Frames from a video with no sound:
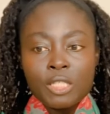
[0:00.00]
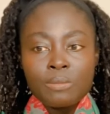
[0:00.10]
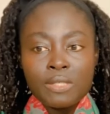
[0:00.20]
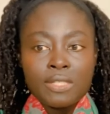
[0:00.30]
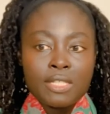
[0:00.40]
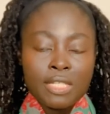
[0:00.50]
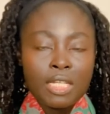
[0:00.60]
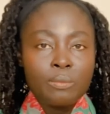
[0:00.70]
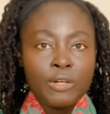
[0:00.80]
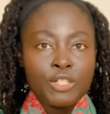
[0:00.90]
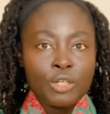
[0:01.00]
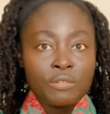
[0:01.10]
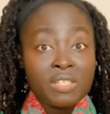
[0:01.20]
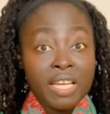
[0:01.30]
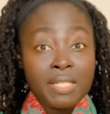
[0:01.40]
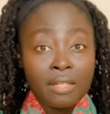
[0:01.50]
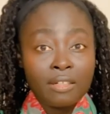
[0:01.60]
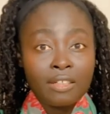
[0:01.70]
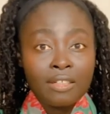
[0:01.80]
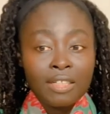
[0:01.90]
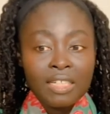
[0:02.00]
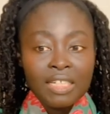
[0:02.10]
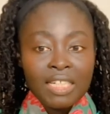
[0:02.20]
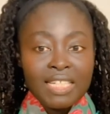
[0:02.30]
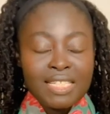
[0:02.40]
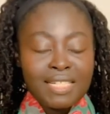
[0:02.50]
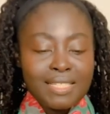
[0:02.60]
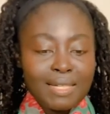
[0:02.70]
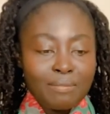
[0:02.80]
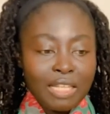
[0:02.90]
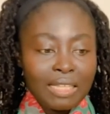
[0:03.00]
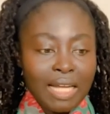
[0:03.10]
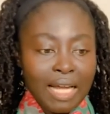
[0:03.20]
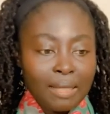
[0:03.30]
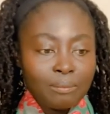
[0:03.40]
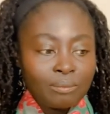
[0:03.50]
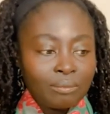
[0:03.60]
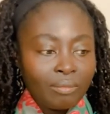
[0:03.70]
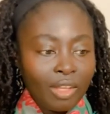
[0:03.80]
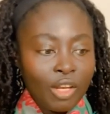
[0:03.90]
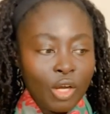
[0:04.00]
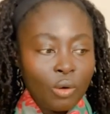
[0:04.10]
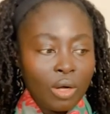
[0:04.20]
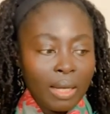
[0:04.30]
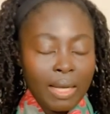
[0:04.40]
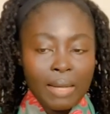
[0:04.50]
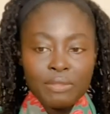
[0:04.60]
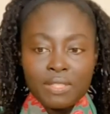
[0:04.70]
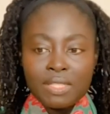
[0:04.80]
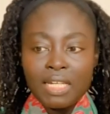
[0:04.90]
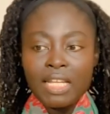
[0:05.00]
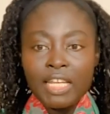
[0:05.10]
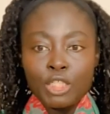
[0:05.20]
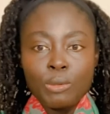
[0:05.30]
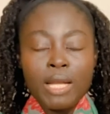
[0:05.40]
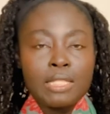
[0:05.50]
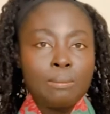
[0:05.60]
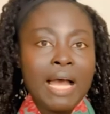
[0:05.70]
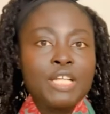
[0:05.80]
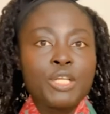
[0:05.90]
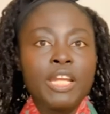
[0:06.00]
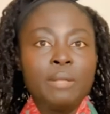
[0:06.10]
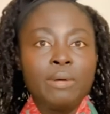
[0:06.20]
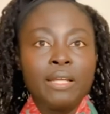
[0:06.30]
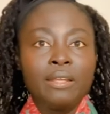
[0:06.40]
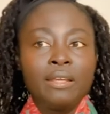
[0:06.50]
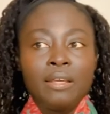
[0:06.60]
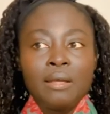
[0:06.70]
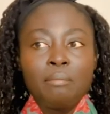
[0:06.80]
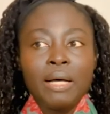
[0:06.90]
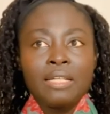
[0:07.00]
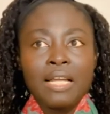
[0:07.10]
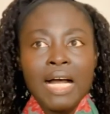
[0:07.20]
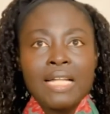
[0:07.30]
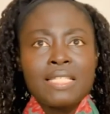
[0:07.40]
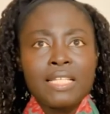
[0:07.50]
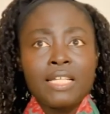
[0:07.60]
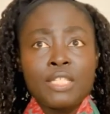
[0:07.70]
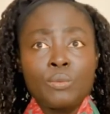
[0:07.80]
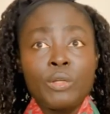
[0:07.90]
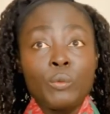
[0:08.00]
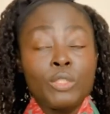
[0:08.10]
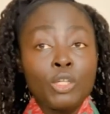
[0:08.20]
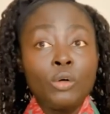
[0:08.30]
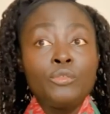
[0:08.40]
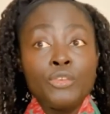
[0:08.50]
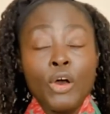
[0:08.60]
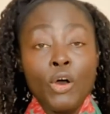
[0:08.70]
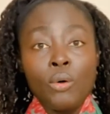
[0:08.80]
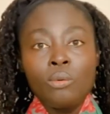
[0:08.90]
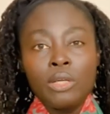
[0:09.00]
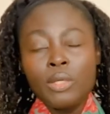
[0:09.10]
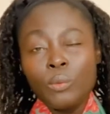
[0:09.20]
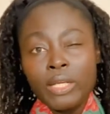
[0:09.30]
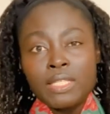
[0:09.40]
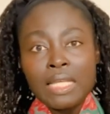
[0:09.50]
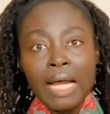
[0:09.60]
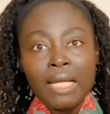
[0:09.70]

is a celebration of Satan. It's not something that, you know, I, I'm just sitting here trying to bash anybody. But God says when we don't know, He winks at.